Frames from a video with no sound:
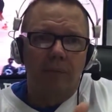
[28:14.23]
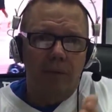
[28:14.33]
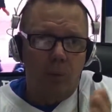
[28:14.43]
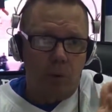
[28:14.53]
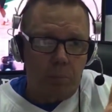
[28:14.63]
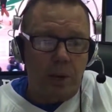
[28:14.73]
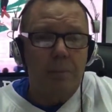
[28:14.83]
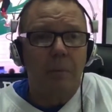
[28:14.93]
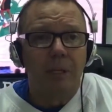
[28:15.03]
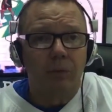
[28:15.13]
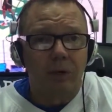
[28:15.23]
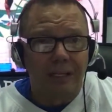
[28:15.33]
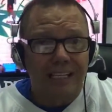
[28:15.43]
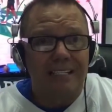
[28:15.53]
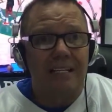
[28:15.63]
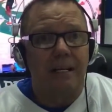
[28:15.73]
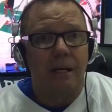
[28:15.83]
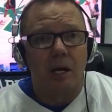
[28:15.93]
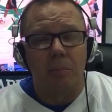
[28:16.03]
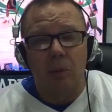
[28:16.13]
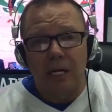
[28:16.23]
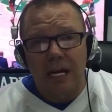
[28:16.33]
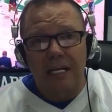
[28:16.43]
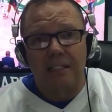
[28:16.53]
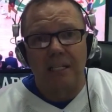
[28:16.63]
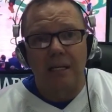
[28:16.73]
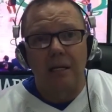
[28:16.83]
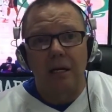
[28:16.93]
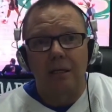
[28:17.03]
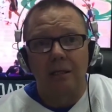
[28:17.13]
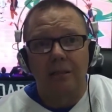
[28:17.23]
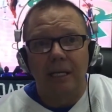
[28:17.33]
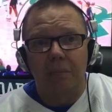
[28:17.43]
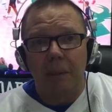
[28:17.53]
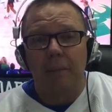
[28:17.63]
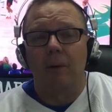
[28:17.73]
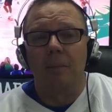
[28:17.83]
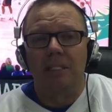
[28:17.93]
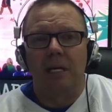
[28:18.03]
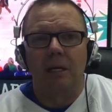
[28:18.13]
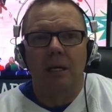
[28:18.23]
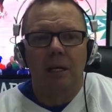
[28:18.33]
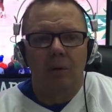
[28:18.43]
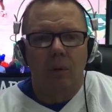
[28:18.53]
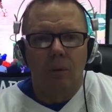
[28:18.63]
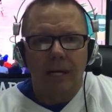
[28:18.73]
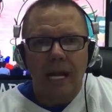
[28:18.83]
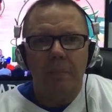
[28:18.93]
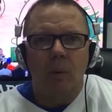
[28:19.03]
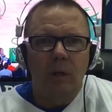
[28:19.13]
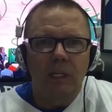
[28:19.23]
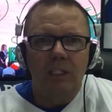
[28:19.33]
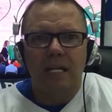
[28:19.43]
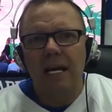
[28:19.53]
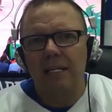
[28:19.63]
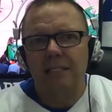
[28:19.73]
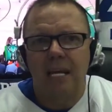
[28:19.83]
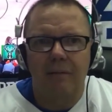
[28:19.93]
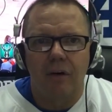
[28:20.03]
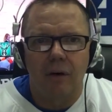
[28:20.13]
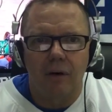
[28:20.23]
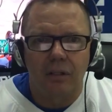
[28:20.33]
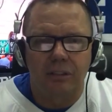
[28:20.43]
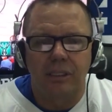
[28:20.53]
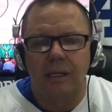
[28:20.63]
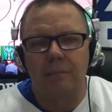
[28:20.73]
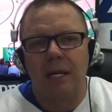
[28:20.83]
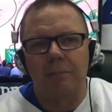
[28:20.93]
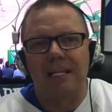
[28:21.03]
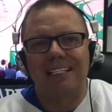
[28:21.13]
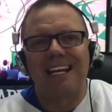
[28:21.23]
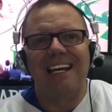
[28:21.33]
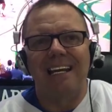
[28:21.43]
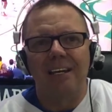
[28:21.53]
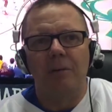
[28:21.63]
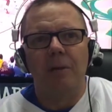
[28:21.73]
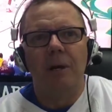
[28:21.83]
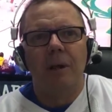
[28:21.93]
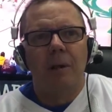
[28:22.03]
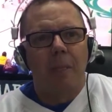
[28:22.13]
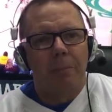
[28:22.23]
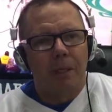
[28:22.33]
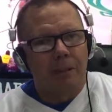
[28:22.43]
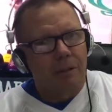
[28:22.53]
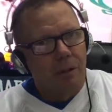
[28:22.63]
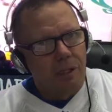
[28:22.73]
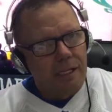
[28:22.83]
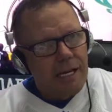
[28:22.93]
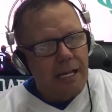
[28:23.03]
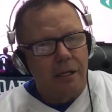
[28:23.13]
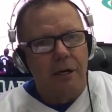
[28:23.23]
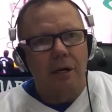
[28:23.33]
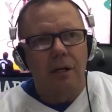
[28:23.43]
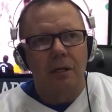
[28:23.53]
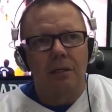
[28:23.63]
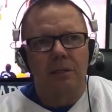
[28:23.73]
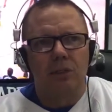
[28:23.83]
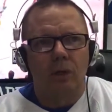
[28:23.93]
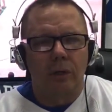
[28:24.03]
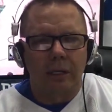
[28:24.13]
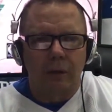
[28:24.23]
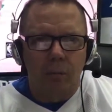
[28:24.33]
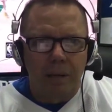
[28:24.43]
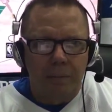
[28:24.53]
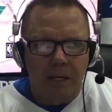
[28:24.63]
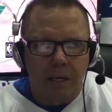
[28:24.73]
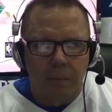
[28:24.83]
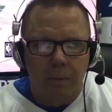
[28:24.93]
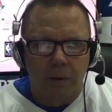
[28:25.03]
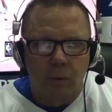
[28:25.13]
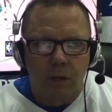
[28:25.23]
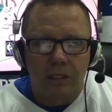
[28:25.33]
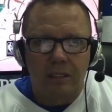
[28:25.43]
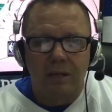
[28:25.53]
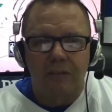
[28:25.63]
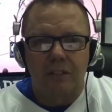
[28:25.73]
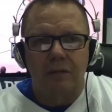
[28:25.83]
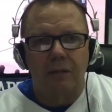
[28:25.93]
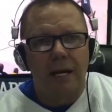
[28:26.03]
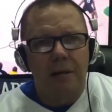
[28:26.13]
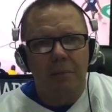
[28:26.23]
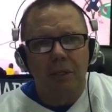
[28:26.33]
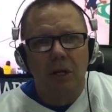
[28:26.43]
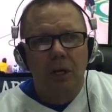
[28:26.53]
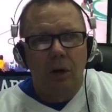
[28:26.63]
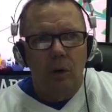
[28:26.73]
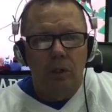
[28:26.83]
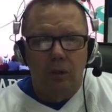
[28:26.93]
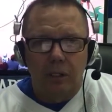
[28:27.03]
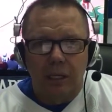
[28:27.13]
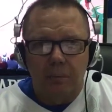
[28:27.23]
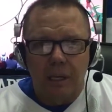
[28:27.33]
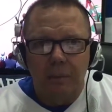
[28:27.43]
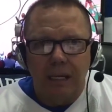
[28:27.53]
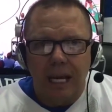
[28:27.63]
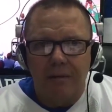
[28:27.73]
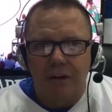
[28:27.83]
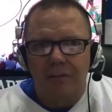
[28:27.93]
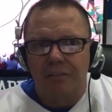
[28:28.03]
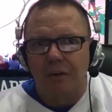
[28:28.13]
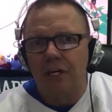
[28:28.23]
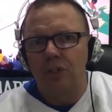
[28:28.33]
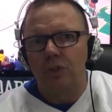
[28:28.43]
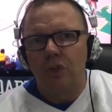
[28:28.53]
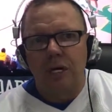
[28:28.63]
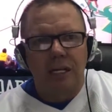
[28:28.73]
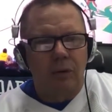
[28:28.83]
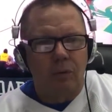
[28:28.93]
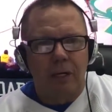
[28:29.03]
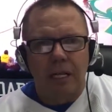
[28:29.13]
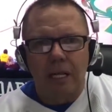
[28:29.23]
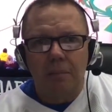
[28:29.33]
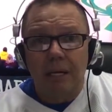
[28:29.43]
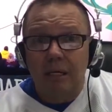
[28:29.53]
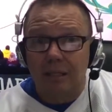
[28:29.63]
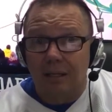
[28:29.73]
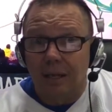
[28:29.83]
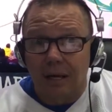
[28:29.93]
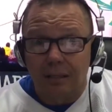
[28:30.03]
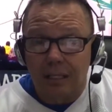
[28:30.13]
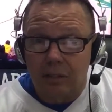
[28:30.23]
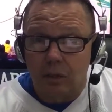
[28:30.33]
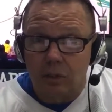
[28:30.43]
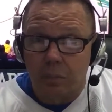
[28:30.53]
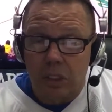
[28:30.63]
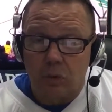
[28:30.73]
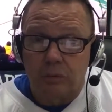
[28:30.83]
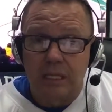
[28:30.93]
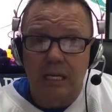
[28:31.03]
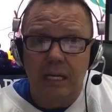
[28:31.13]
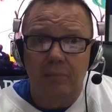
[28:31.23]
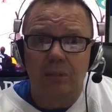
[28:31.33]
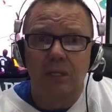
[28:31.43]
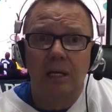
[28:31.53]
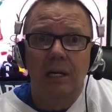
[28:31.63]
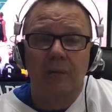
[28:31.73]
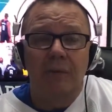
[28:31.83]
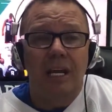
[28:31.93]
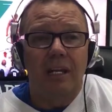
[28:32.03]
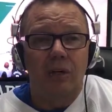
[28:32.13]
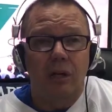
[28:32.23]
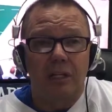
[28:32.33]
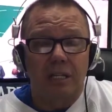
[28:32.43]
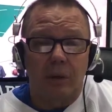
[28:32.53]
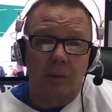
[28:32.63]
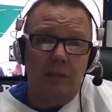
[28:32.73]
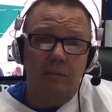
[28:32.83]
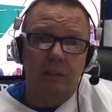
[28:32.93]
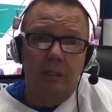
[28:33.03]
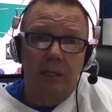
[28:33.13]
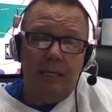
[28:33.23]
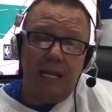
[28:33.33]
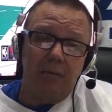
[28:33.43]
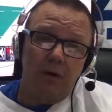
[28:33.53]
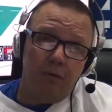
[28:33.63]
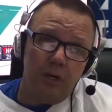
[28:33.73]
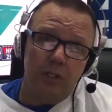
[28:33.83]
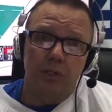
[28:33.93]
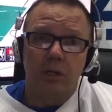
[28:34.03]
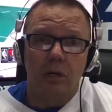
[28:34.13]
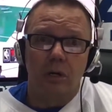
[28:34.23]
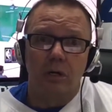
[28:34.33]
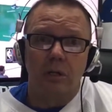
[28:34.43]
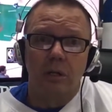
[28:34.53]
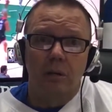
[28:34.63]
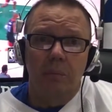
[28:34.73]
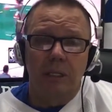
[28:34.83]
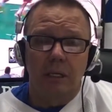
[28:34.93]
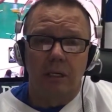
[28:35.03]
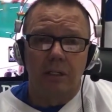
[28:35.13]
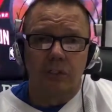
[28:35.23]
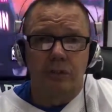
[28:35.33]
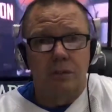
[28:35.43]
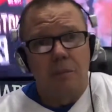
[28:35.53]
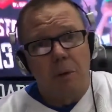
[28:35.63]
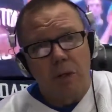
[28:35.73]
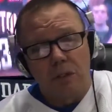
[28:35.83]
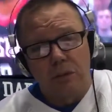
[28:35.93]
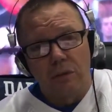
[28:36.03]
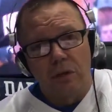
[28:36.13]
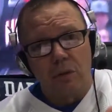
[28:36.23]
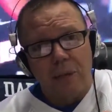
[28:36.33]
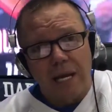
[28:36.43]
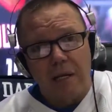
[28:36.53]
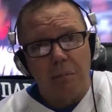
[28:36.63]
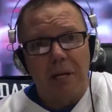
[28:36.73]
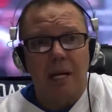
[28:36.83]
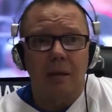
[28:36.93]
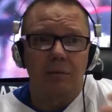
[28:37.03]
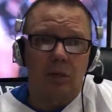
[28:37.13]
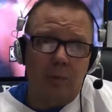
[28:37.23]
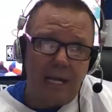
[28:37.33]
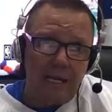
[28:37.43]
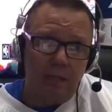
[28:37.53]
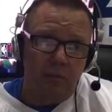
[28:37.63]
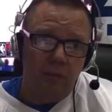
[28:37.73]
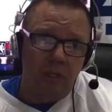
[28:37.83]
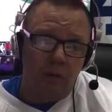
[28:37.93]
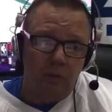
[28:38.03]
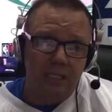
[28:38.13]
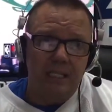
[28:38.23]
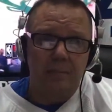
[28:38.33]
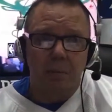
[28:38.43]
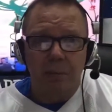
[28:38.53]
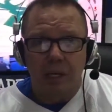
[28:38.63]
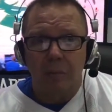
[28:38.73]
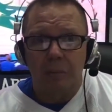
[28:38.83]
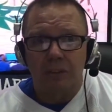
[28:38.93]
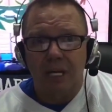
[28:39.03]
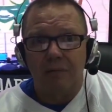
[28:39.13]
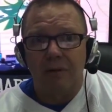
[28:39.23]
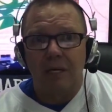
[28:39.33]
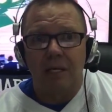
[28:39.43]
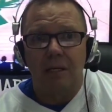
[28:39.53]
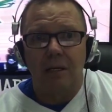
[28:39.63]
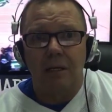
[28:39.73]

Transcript: we're probably releasing a couple guys that people are going to be saying, well, what happened? We just signed Tavon Austin. I'm not saying him, but you're looking at Alan Hearns, you're looking at maybe one of the defensive linemen, or you're looking at maybe Kayvon Frazier, trying to get rid of him. He does a lot of things on special teams, and you're going to say, well, Kayvon Frazier's gone because Demarcus Lawrence, we had to pay him, so we had to, release him and pick up a safety in